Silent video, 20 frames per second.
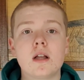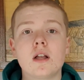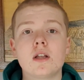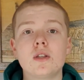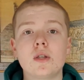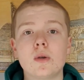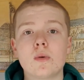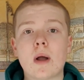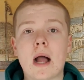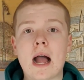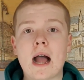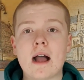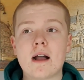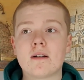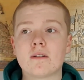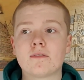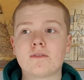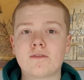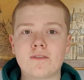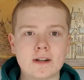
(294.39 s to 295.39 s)
you
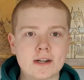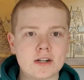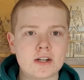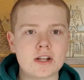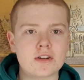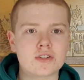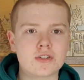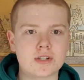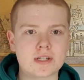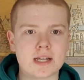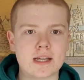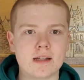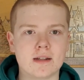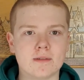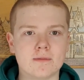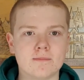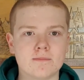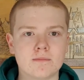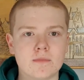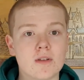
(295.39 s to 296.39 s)
have figured out your
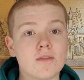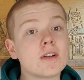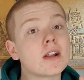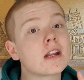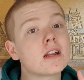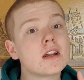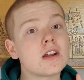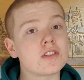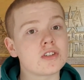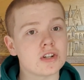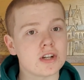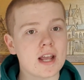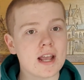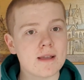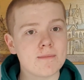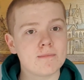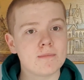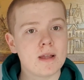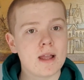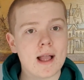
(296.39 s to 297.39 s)
skill, you figured out your
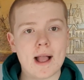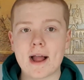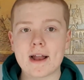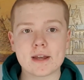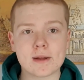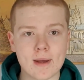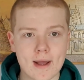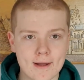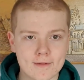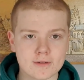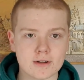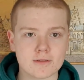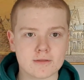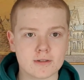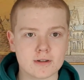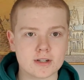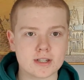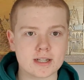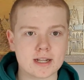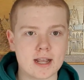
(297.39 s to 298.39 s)
name, and you have your
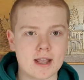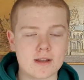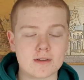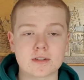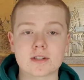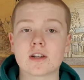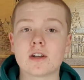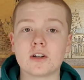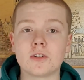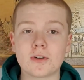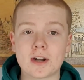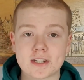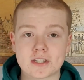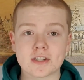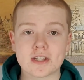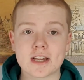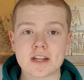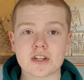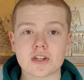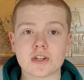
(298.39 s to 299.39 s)
first account.
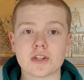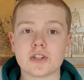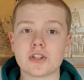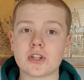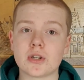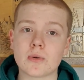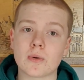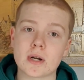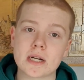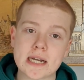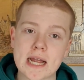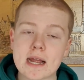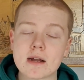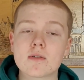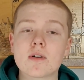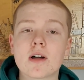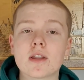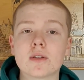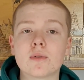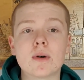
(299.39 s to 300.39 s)
Congratulations, you are now
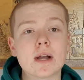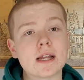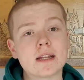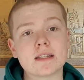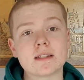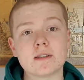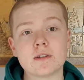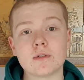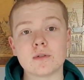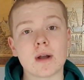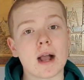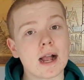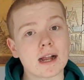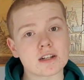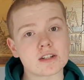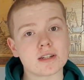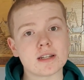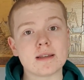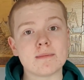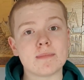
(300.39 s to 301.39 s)
on the way to
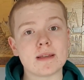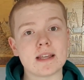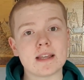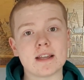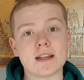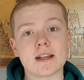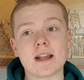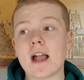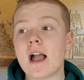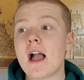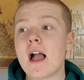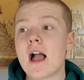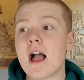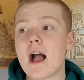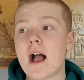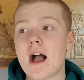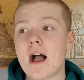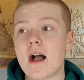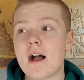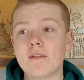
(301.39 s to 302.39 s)
actually being
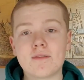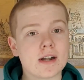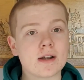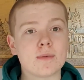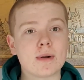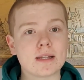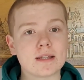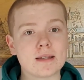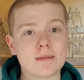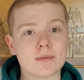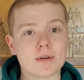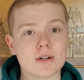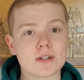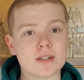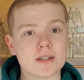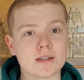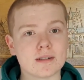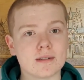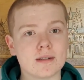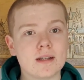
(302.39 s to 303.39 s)
a very wealthy
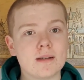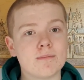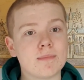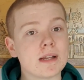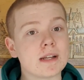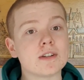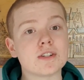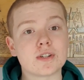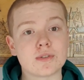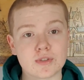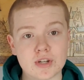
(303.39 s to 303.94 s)
person, because you